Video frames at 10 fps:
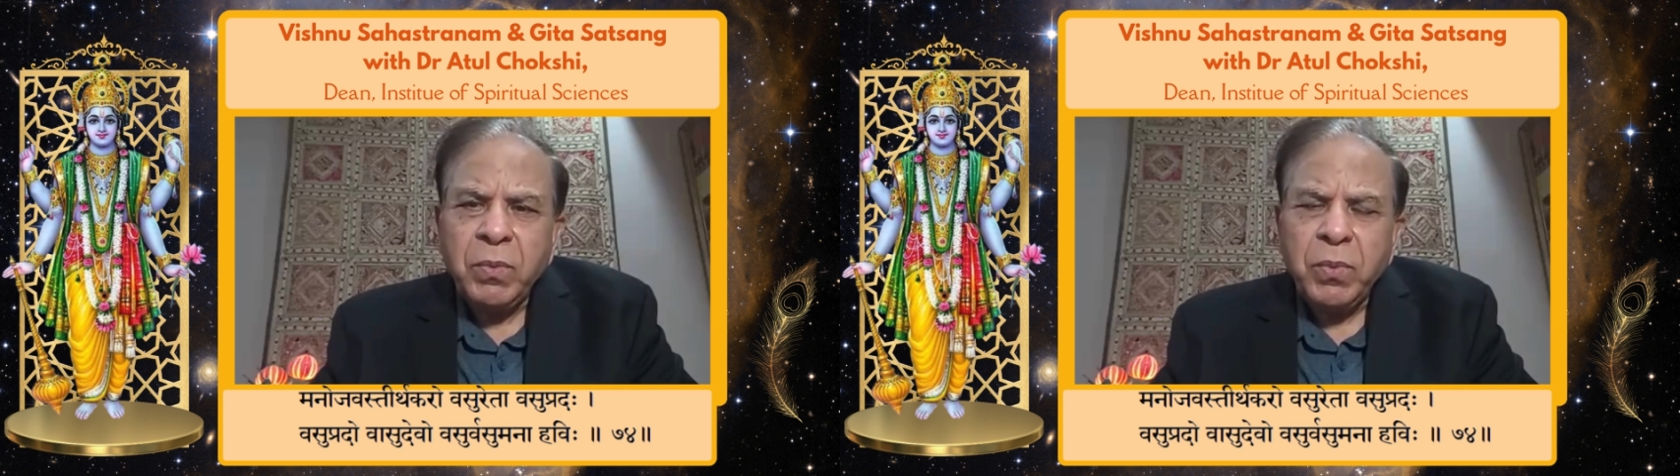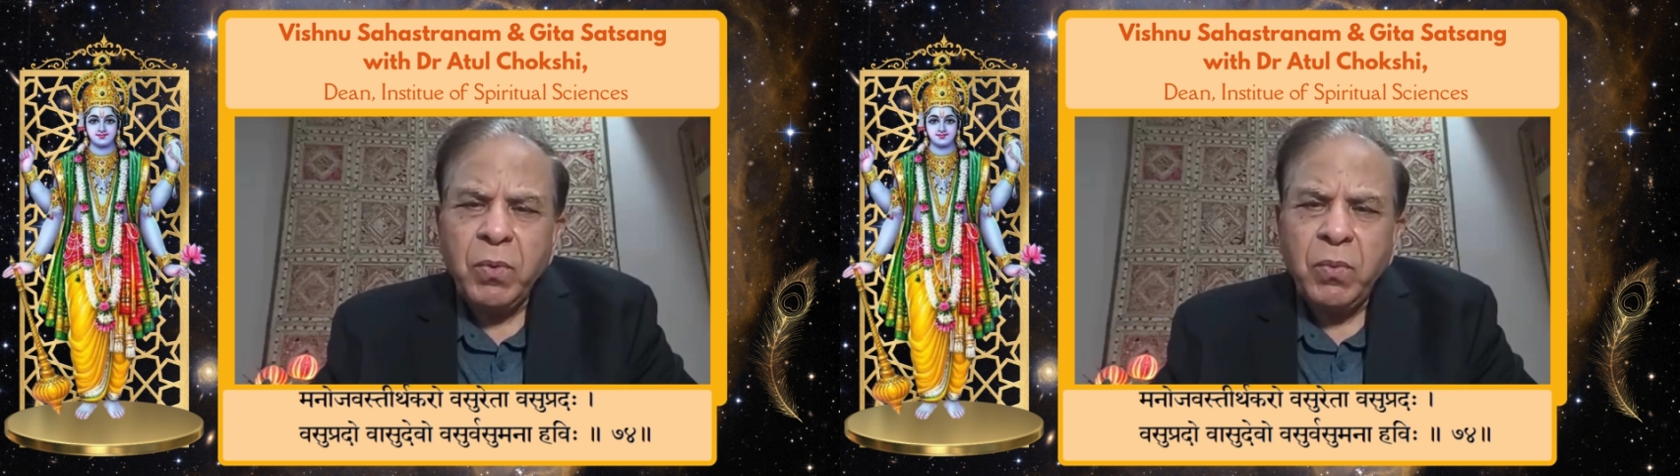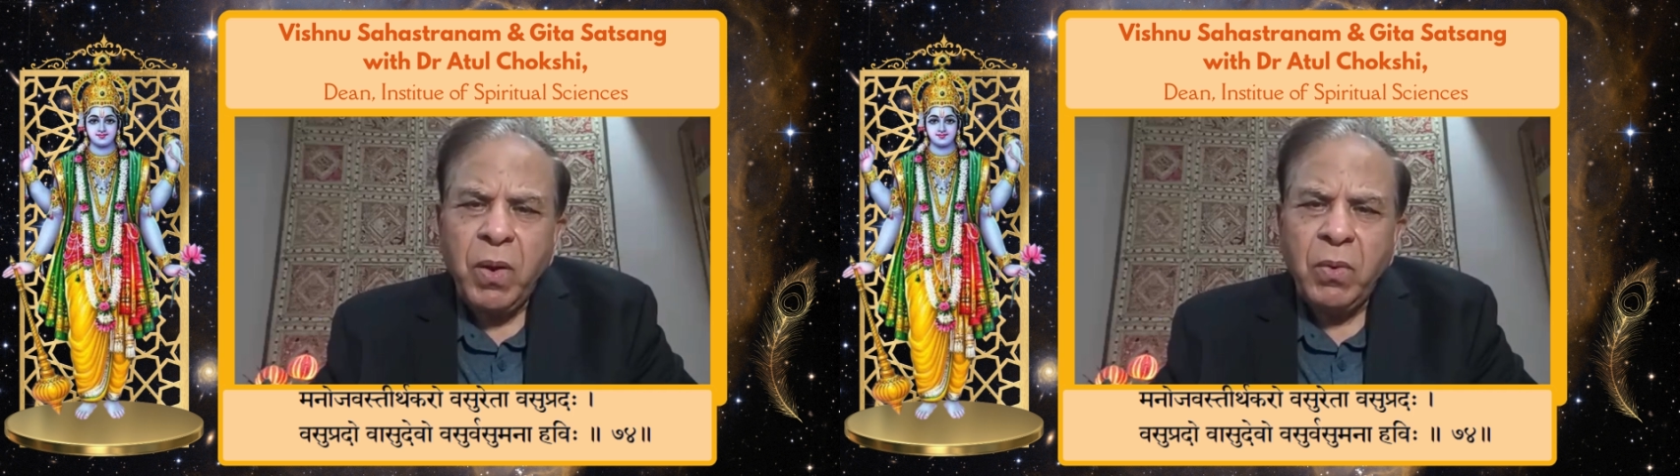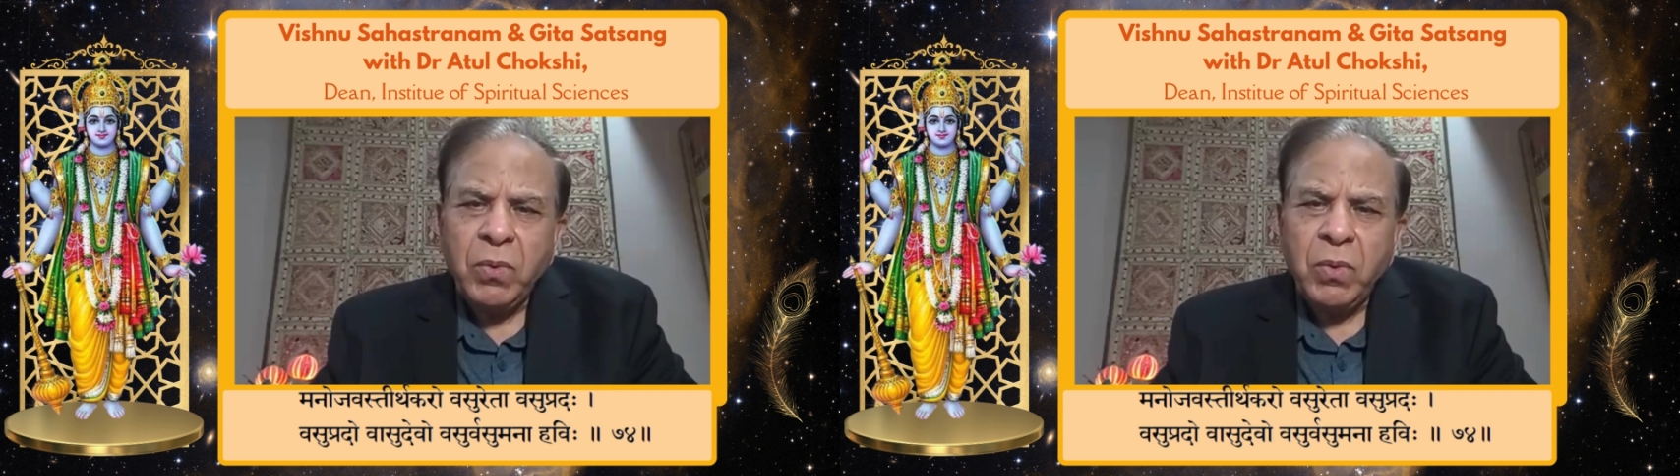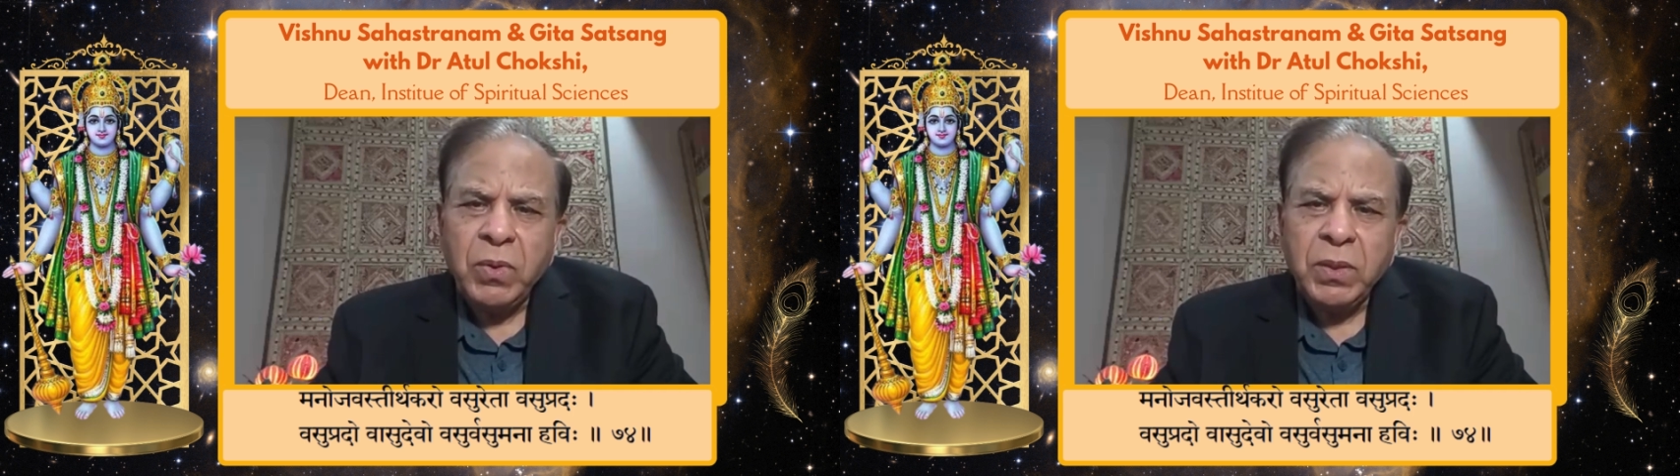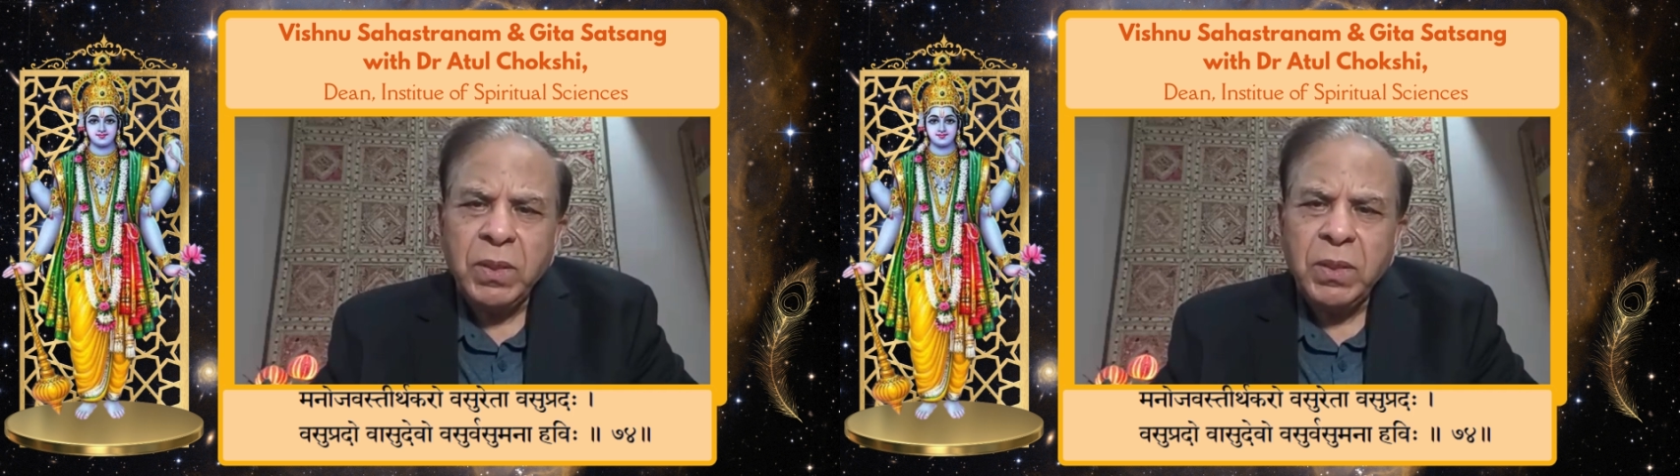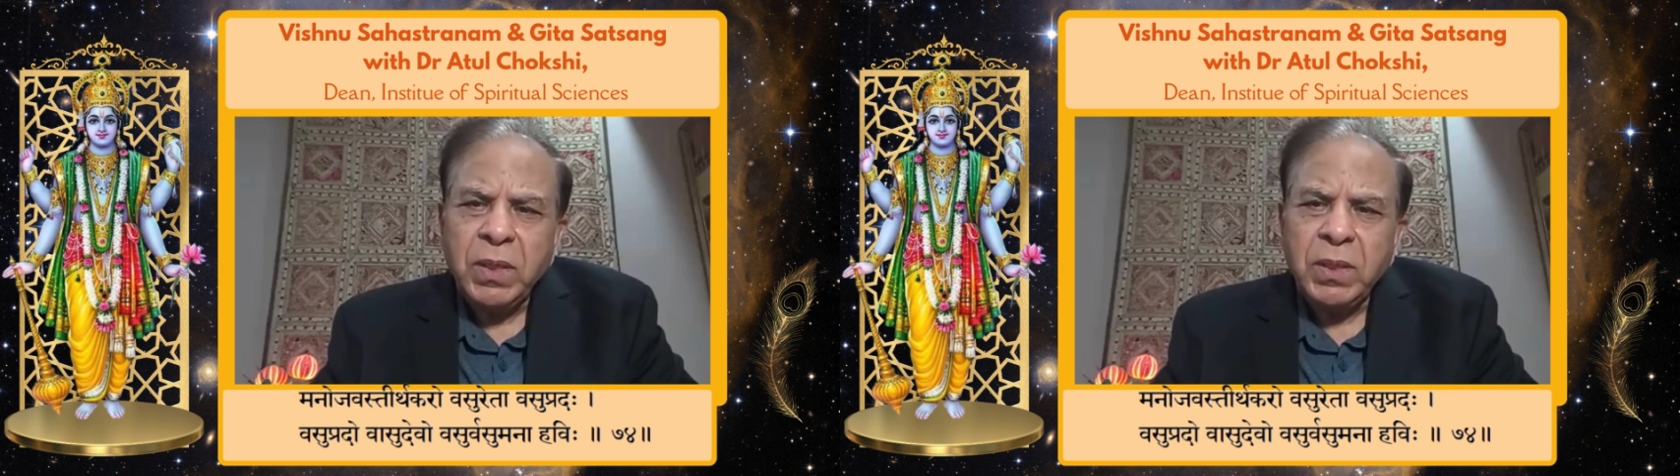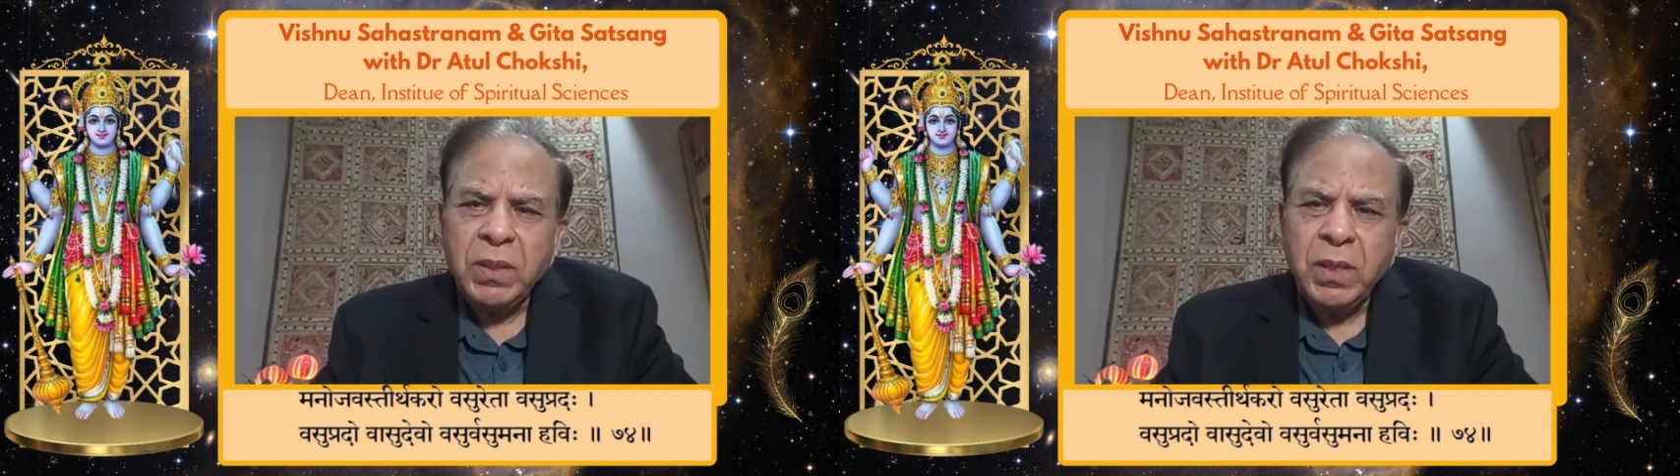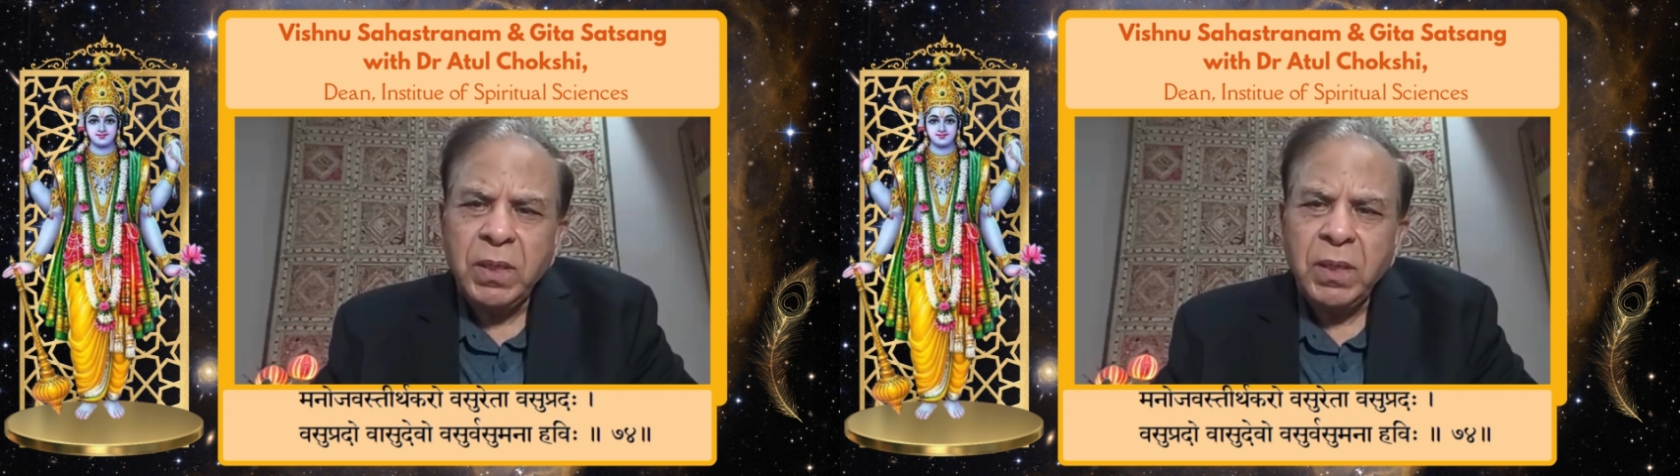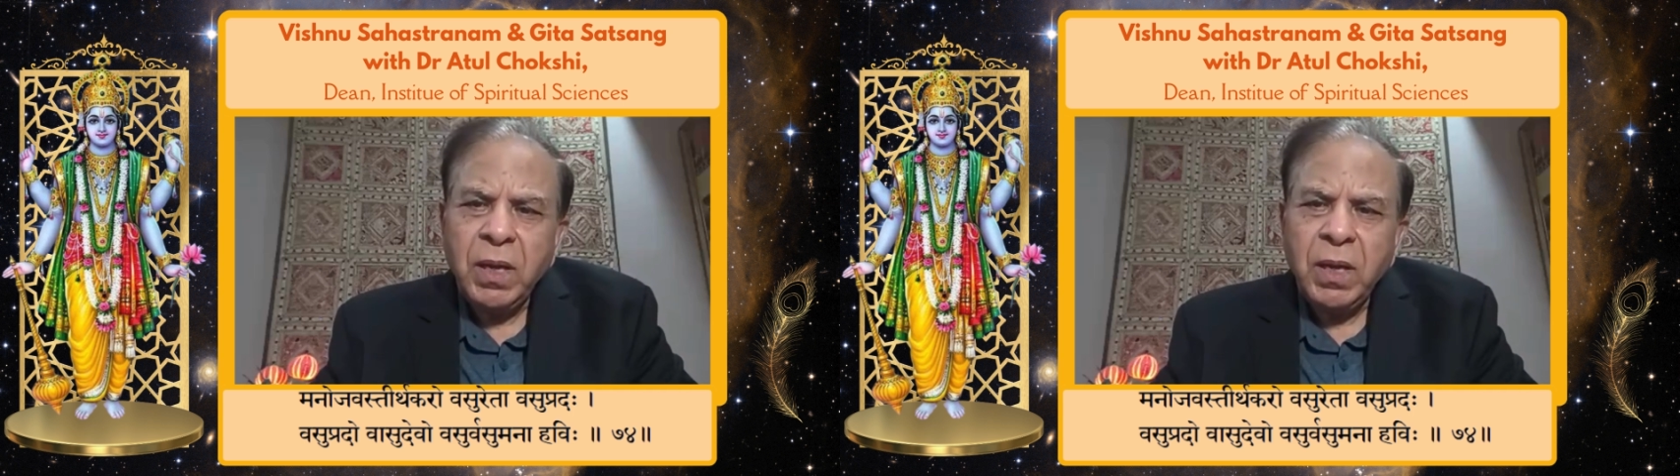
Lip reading: profound concentration